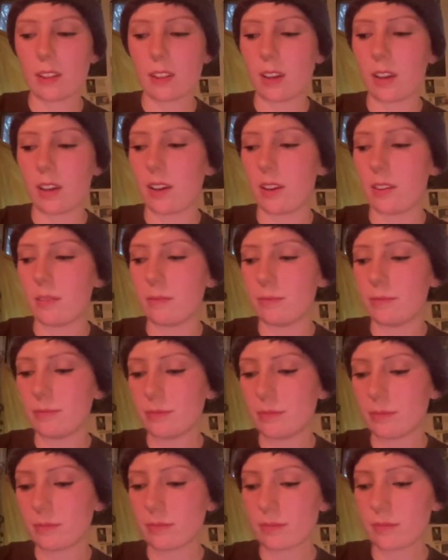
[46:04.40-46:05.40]
um
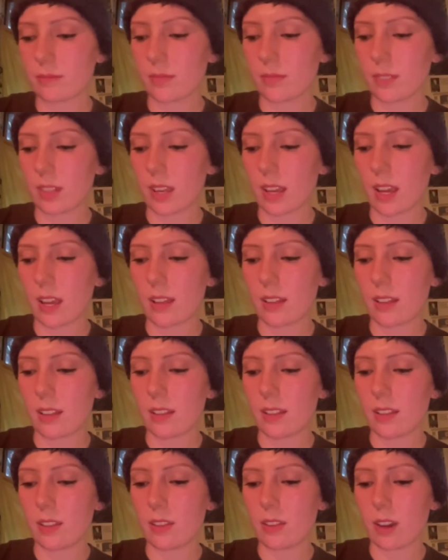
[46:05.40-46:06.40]

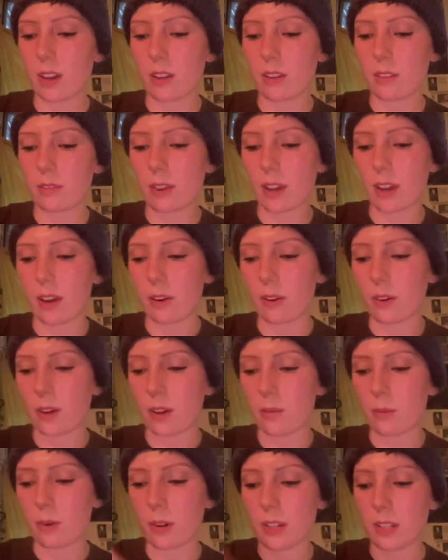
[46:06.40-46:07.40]
thought of how I
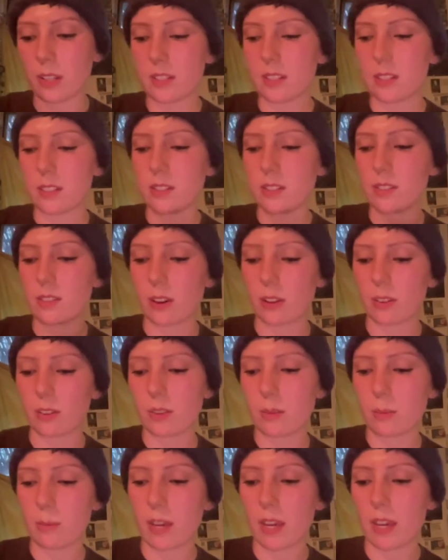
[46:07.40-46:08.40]
wanted to start
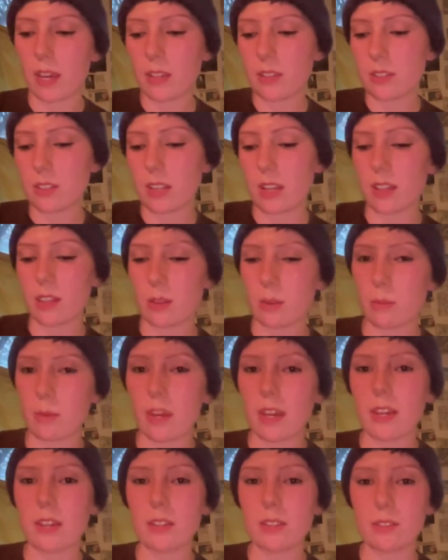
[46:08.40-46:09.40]
the page and end the
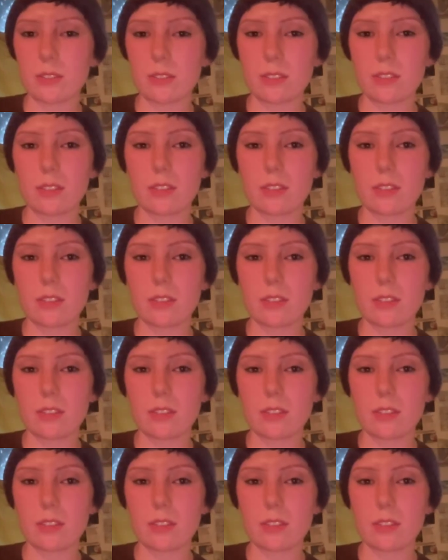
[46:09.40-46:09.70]
page.